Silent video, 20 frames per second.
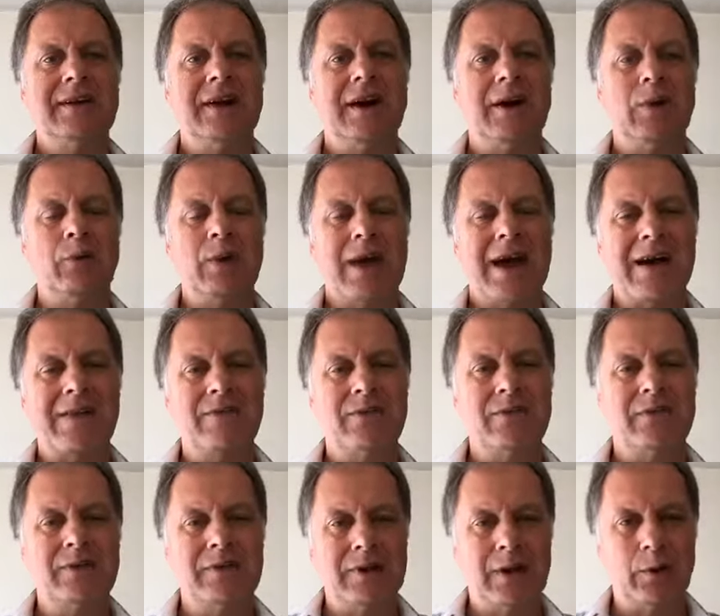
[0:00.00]
We
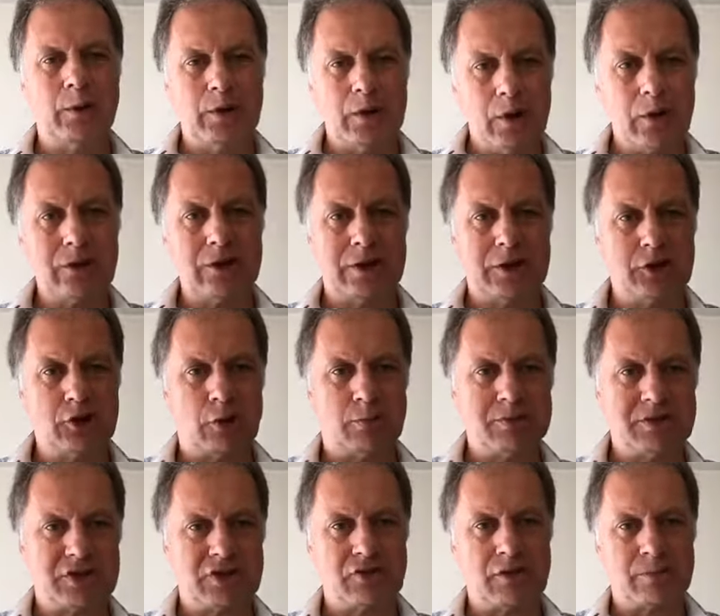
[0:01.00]
have, an earthly job
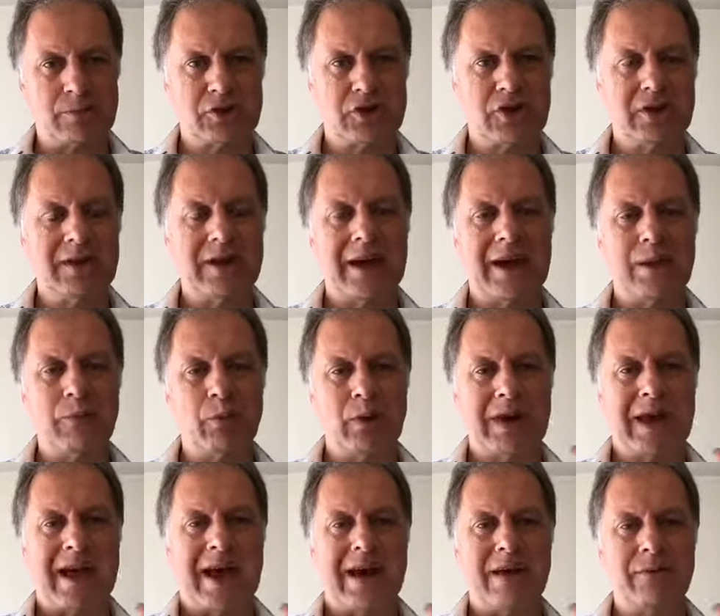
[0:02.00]
description, and we
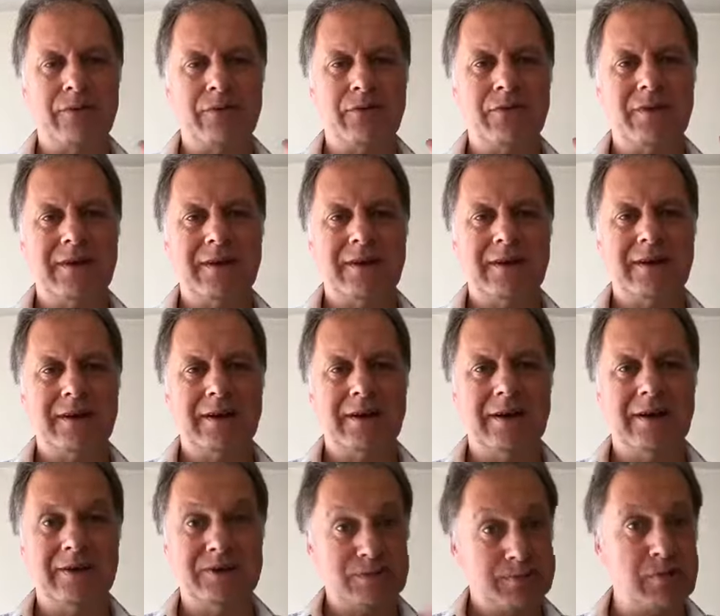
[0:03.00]
have
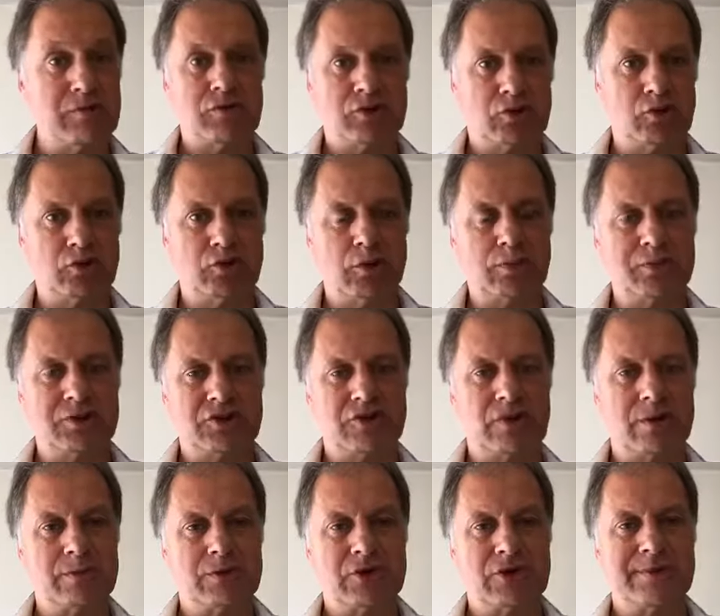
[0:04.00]
a spiritual job
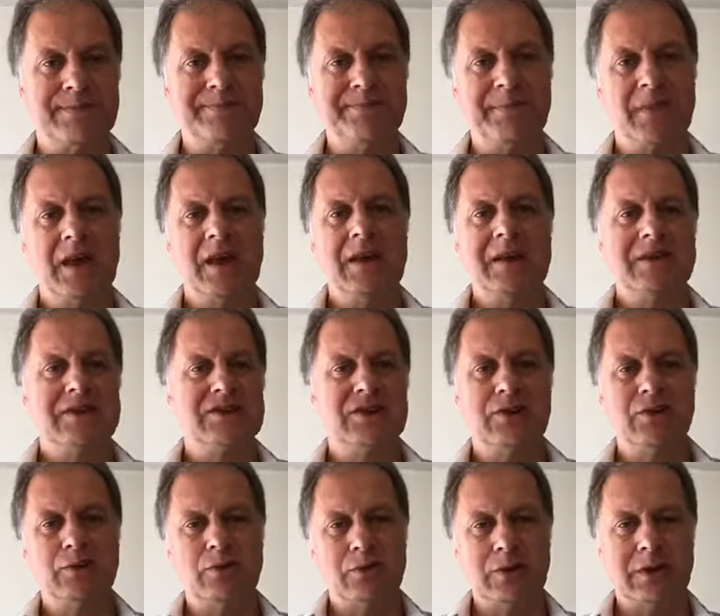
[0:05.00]
description.
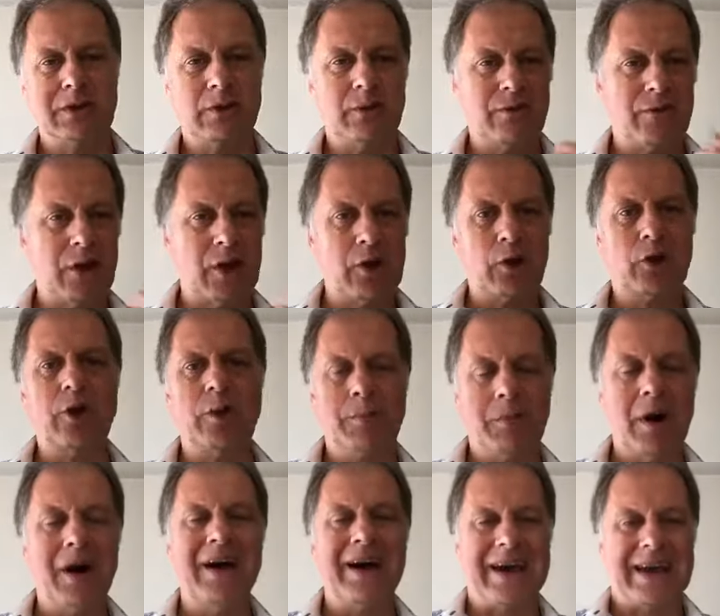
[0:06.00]
So, if I look at
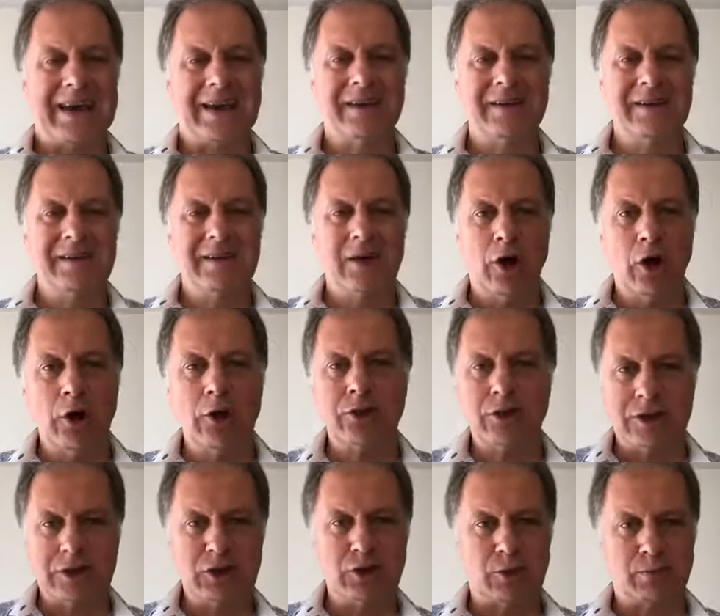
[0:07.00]
my earthly job